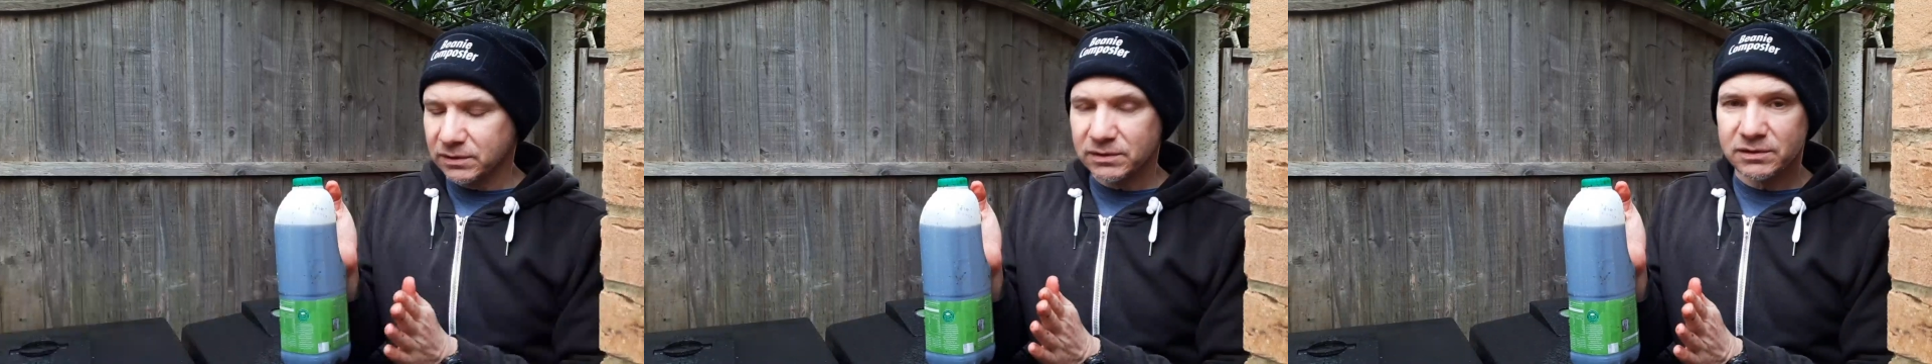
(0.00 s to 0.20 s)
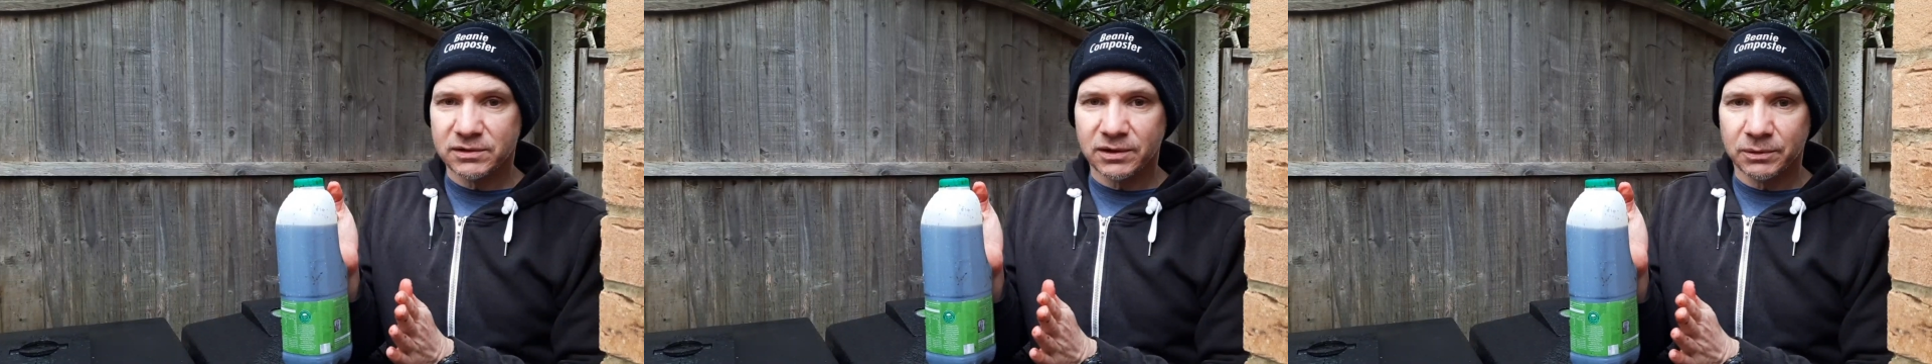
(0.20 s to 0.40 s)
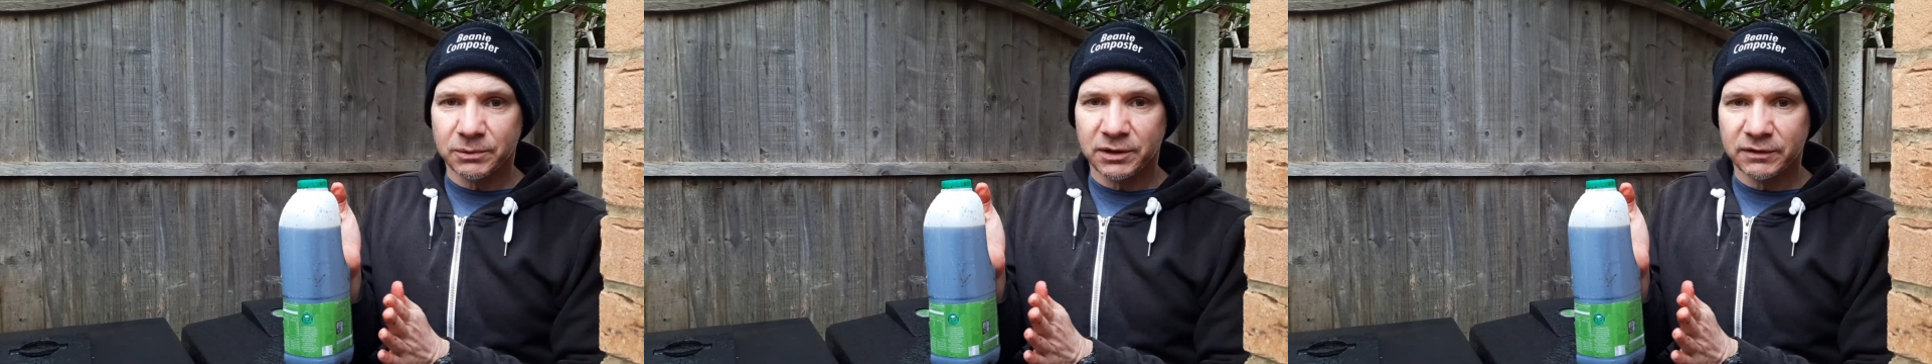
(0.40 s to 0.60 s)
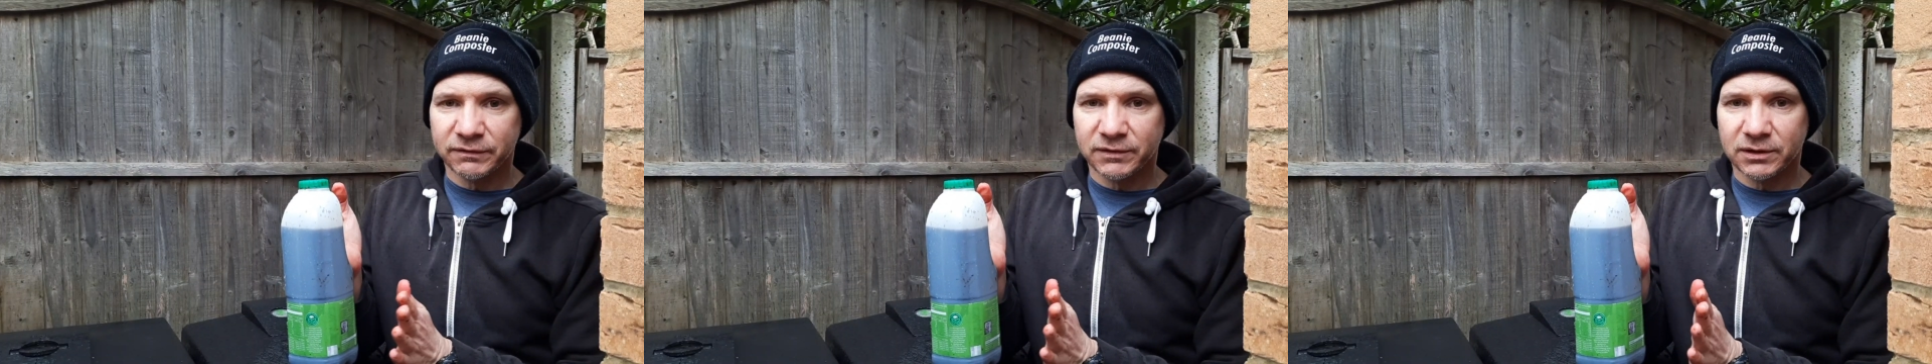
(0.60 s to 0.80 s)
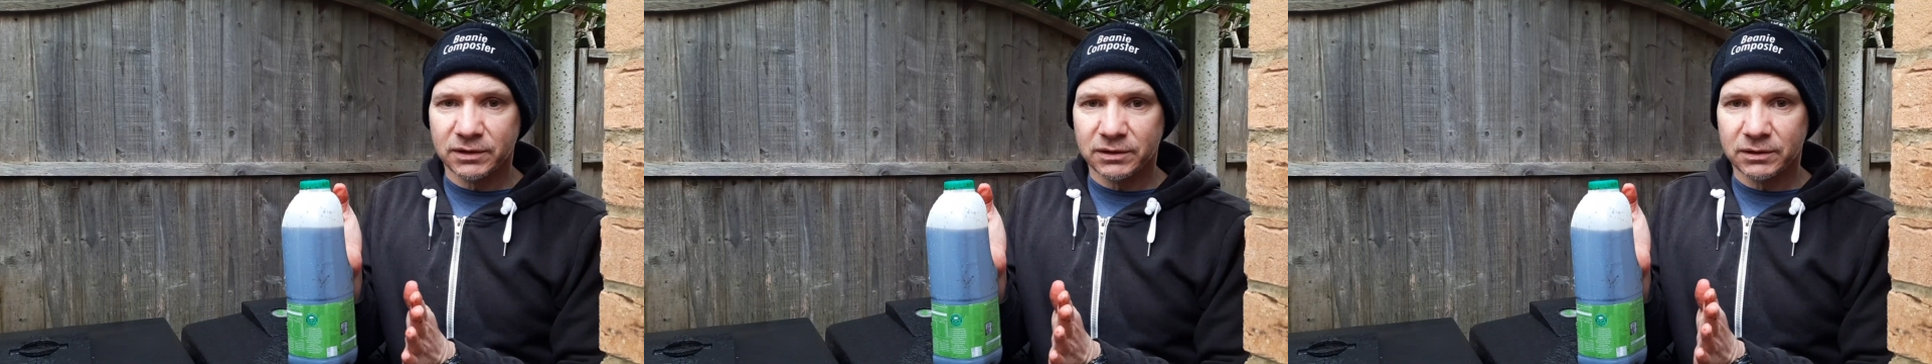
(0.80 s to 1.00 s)
So
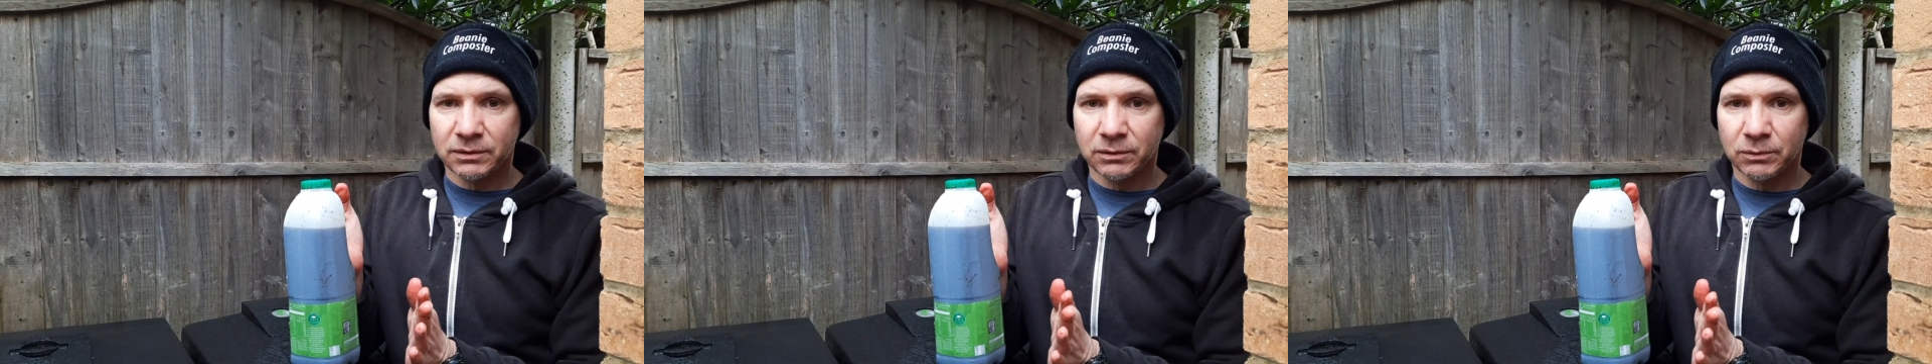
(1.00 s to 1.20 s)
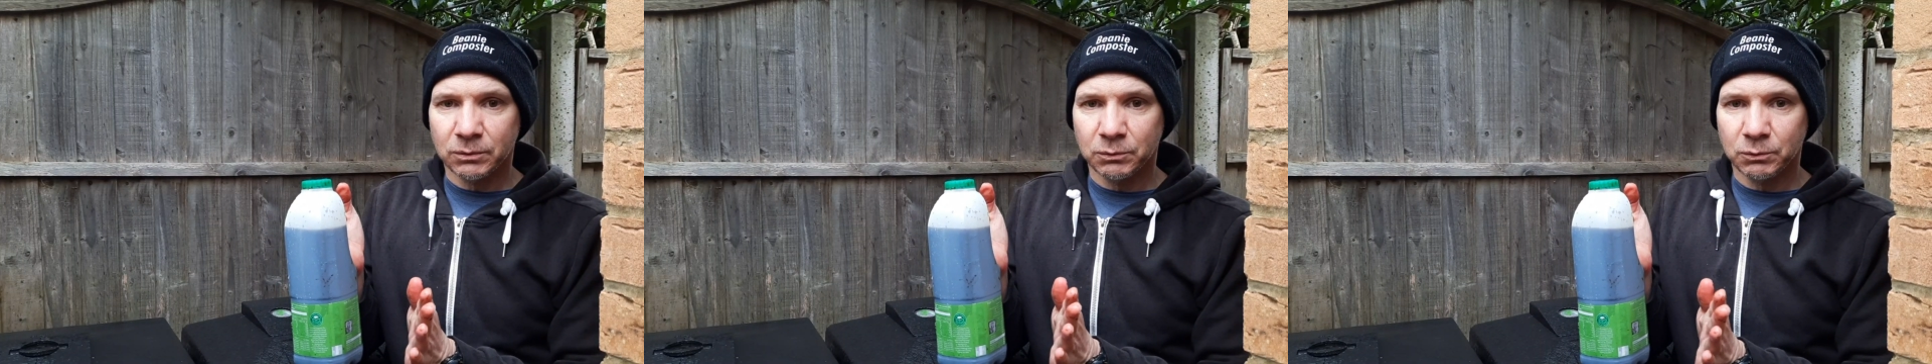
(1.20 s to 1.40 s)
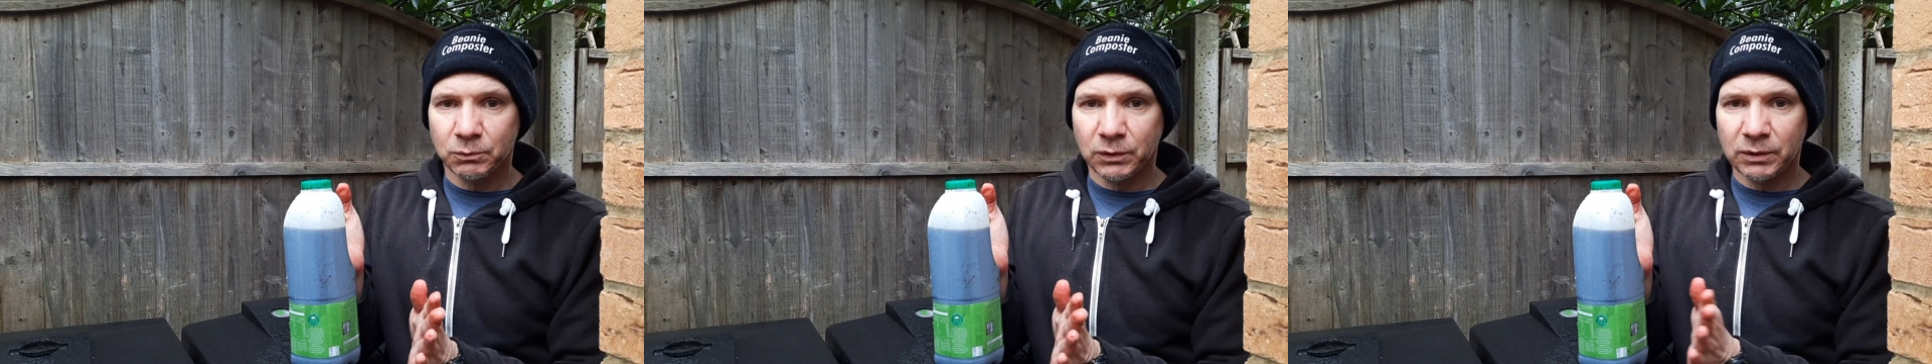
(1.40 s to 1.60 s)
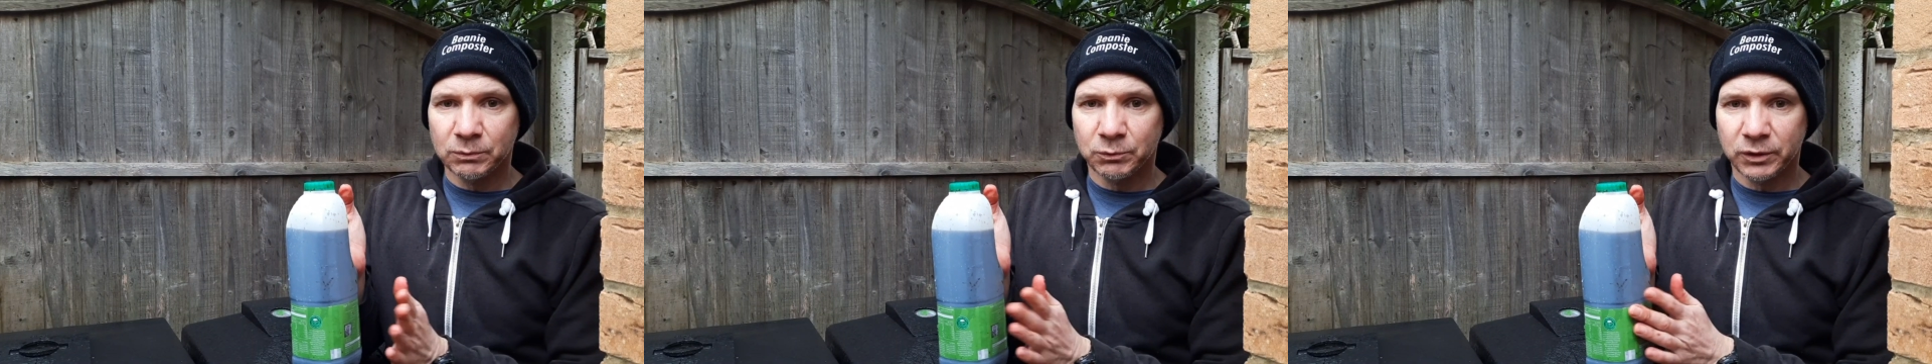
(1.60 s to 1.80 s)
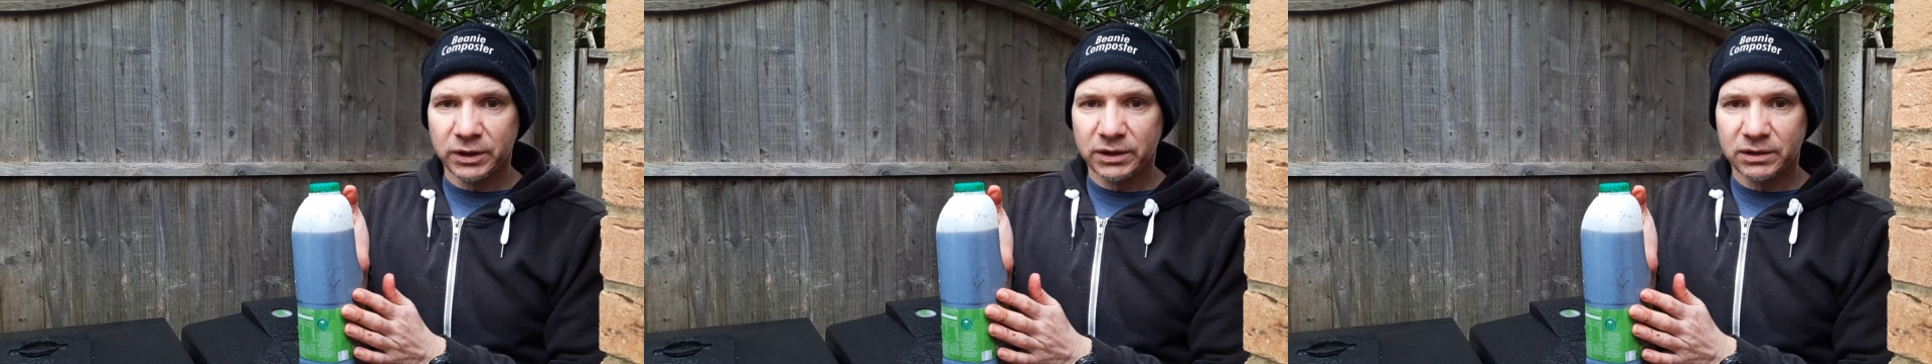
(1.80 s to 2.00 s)
after 1
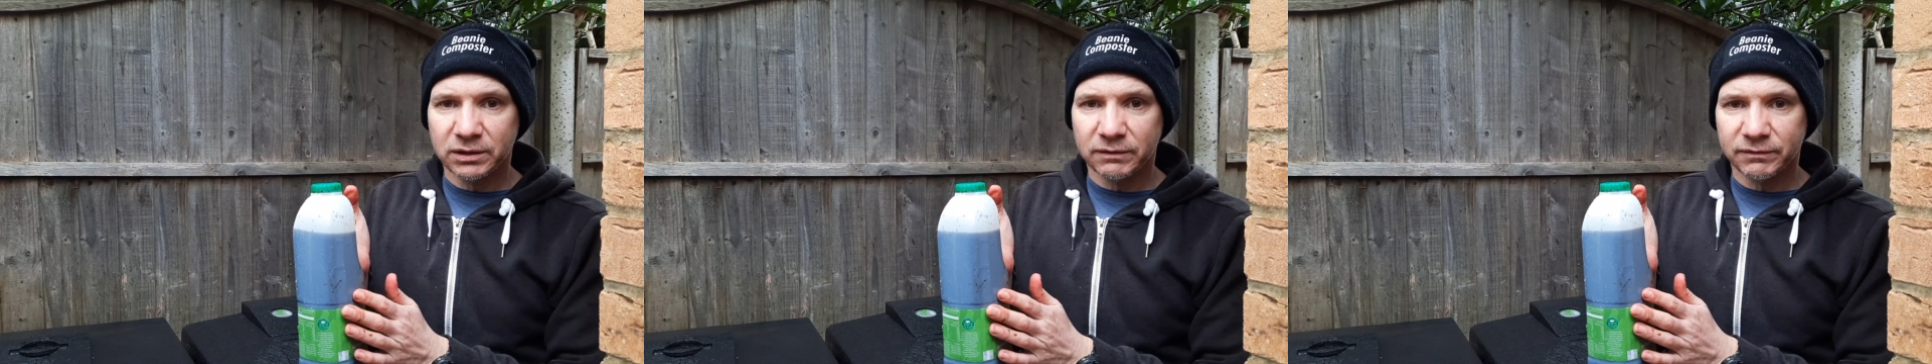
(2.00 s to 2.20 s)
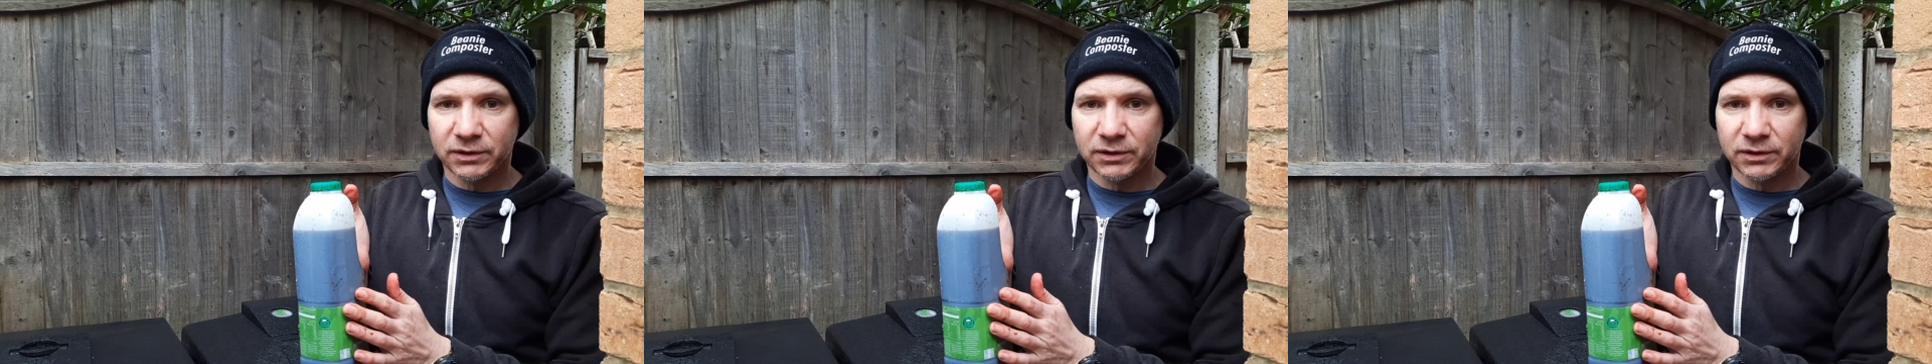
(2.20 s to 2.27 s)
week of